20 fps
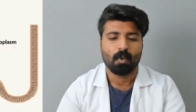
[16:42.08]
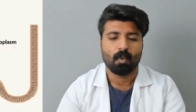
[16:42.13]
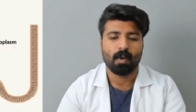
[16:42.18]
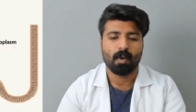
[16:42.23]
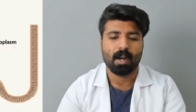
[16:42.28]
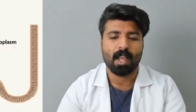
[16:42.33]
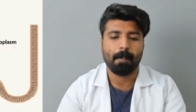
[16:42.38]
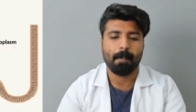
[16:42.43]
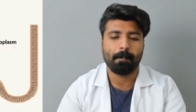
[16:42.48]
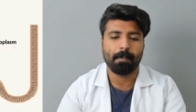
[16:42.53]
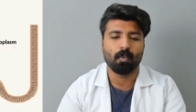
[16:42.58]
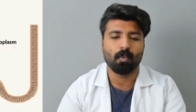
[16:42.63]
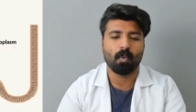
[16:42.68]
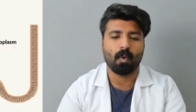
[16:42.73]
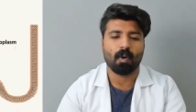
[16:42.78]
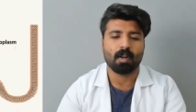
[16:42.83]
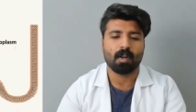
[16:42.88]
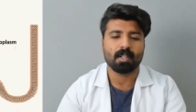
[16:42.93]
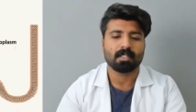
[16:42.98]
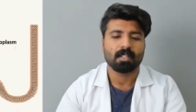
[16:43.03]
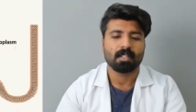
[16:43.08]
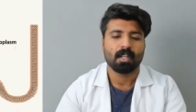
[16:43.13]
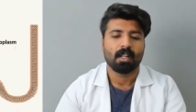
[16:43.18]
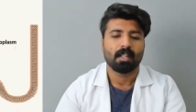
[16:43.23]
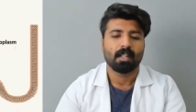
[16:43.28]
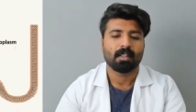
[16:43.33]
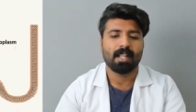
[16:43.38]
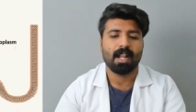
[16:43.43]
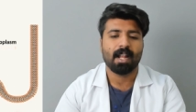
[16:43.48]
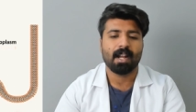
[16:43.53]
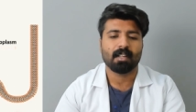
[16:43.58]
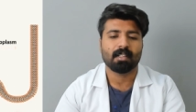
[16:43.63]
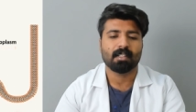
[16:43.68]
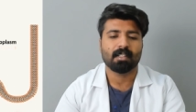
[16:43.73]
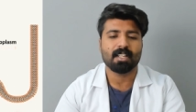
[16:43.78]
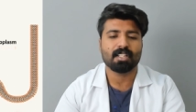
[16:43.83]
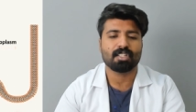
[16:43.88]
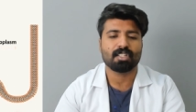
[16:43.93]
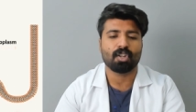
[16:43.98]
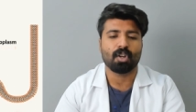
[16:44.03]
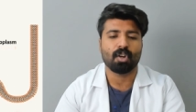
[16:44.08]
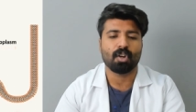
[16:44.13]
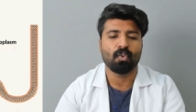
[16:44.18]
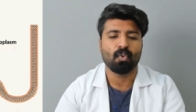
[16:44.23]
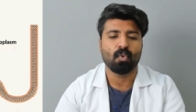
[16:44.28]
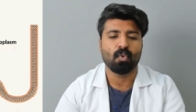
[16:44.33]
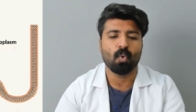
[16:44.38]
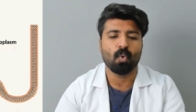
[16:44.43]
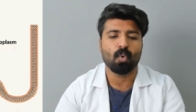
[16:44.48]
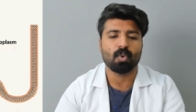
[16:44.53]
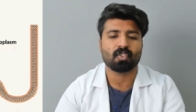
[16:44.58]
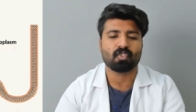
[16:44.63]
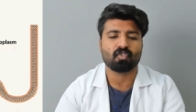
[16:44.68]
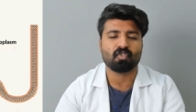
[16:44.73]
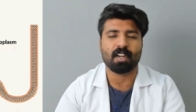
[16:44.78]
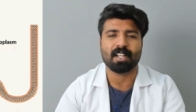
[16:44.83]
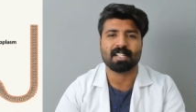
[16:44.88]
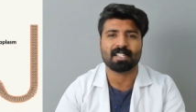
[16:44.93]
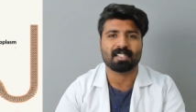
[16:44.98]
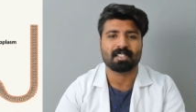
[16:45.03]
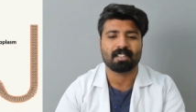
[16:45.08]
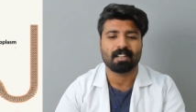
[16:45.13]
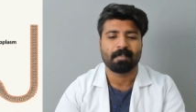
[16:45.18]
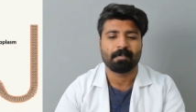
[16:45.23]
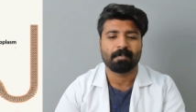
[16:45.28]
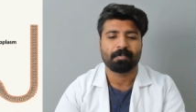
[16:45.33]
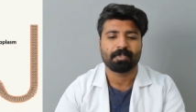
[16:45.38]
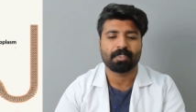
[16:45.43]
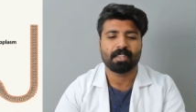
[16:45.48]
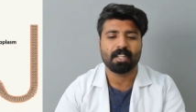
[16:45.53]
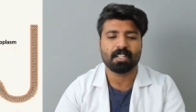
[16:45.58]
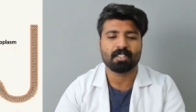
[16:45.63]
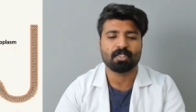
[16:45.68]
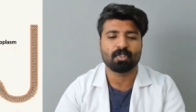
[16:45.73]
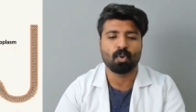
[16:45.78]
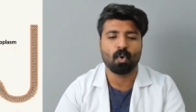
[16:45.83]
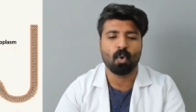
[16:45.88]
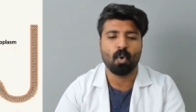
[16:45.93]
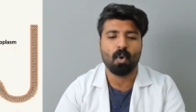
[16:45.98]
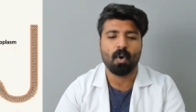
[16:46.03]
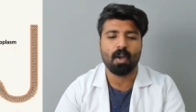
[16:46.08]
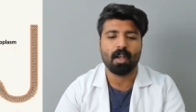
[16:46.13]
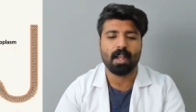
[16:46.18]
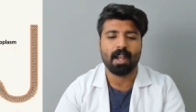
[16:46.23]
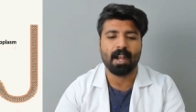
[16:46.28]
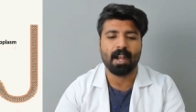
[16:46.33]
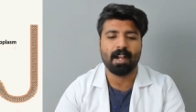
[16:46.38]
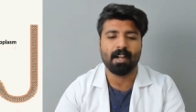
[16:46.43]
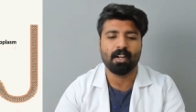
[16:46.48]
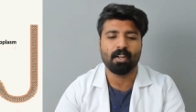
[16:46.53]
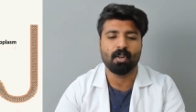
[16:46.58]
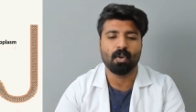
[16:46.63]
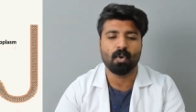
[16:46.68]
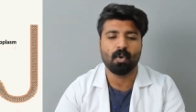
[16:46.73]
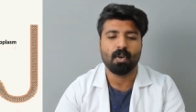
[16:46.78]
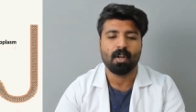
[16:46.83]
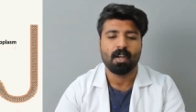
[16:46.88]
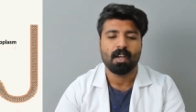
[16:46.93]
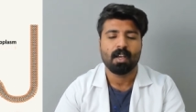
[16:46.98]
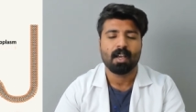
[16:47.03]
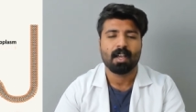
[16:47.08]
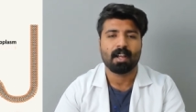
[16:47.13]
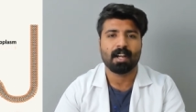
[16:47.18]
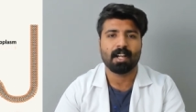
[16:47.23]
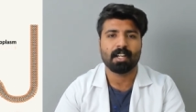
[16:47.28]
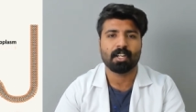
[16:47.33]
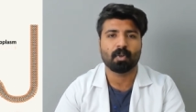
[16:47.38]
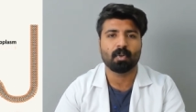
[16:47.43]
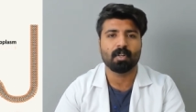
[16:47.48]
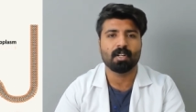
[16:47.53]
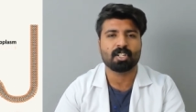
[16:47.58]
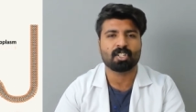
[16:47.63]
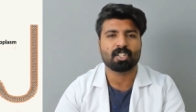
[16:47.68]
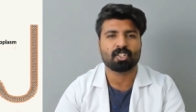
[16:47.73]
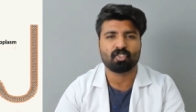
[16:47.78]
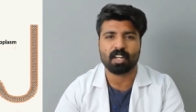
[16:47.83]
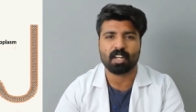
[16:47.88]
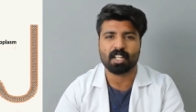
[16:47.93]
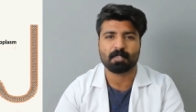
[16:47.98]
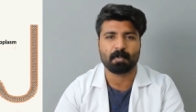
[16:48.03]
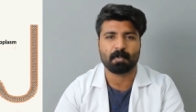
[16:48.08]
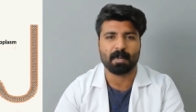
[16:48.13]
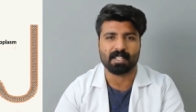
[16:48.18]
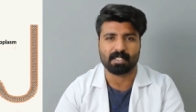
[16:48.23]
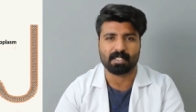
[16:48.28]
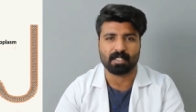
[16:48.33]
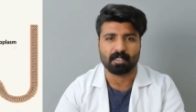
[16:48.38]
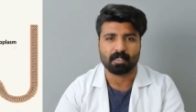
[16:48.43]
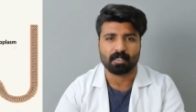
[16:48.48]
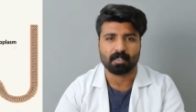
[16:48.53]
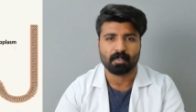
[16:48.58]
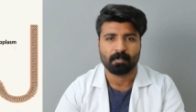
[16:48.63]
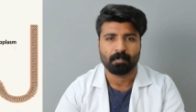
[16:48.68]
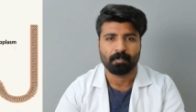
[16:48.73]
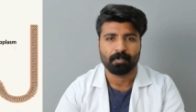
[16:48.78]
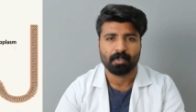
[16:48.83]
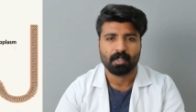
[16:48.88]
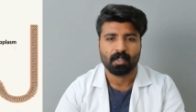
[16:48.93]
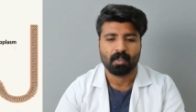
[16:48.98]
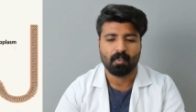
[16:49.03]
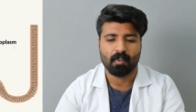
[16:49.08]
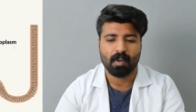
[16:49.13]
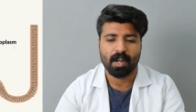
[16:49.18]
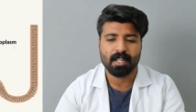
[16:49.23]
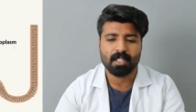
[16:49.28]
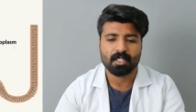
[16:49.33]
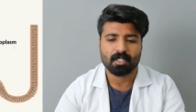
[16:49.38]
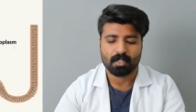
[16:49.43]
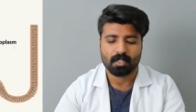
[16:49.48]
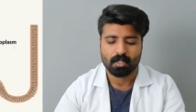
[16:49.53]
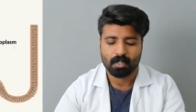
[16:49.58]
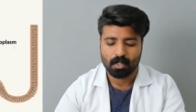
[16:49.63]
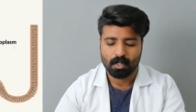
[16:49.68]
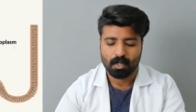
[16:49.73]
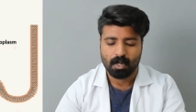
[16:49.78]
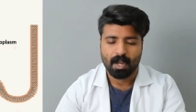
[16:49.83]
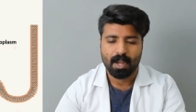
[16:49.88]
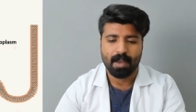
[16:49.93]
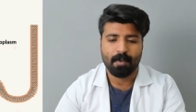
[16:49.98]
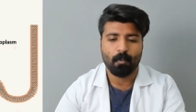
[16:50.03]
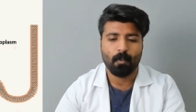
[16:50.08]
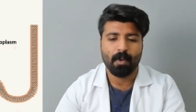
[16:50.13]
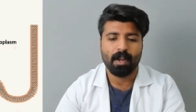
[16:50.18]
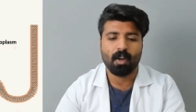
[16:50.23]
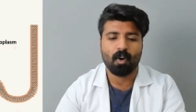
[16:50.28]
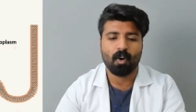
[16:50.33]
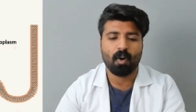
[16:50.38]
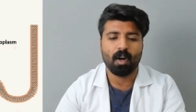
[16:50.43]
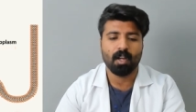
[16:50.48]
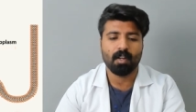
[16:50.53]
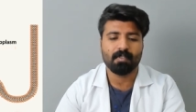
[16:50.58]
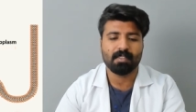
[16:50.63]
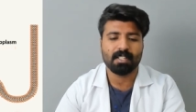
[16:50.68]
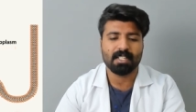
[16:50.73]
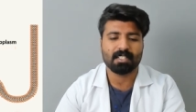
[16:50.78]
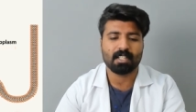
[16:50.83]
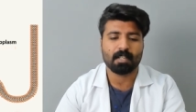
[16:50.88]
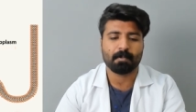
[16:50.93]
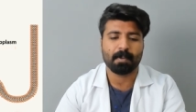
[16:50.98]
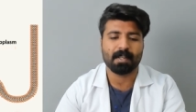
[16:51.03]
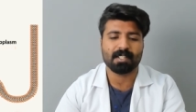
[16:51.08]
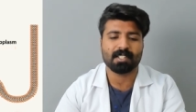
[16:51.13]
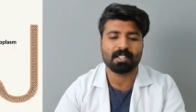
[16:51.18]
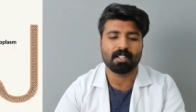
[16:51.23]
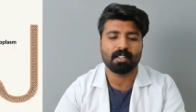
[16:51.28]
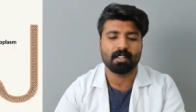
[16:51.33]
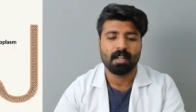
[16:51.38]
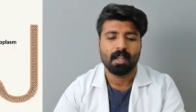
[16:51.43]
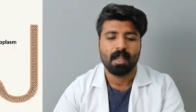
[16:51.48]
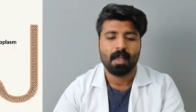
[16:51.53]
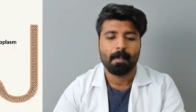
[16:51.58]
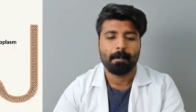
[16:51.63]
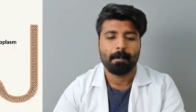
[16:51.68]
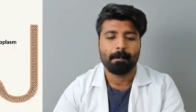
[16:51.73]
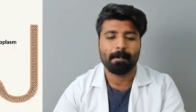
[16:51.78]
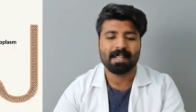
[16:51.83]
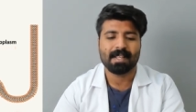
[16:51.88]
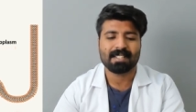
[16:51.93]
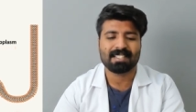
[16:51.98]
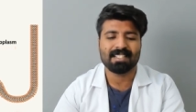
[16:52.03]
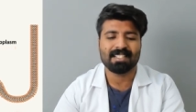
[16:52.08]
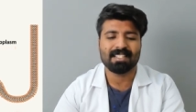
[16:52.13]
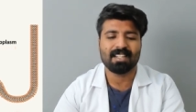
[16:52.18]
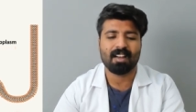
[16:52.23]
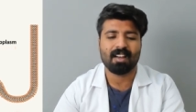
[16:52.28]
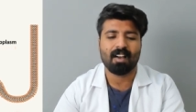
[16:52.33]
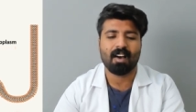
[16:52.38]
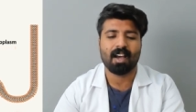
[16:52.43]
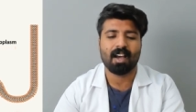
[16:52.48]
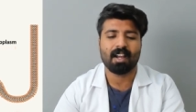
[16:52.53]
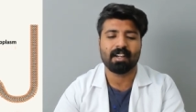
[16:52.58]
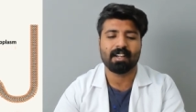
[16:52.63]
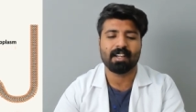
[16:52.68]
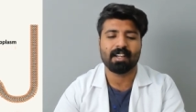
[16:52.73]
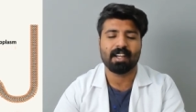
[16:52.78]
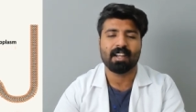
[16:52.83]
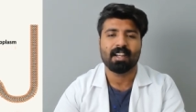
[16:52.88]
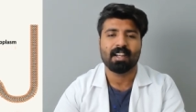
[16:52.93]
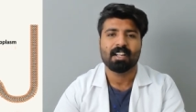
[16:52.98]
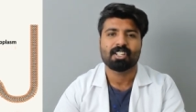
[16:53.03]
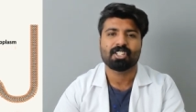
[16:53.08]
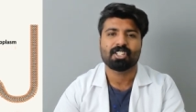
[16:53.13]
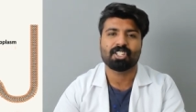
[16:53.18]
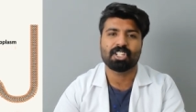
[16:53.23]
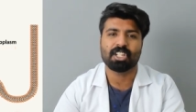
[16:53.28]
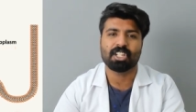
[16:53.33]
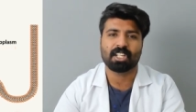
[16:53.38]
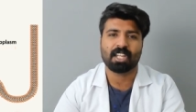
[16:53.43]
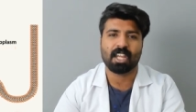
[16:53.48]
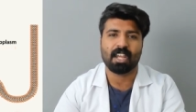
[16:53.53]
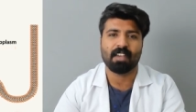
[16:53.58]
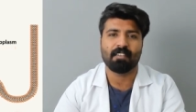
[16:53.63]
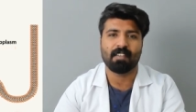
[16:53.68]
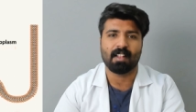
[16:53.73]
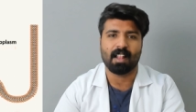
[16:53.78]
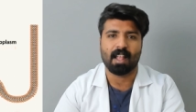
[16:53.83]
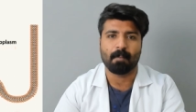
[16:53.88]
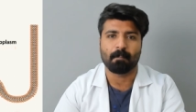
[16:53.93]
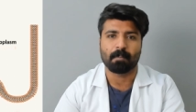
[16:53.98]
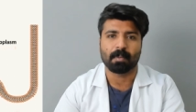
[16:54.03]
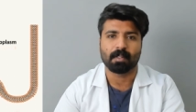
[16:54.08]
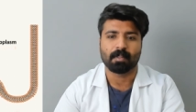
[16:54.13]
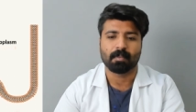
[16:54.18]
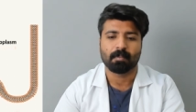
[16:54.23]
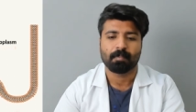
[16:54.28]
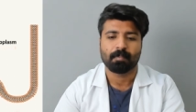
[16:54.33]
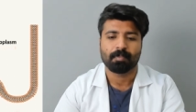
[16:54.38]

What happened was that there's no stress, there's no endoreticular stress present, right? And when all of these are present, messenger RNA decay will happen.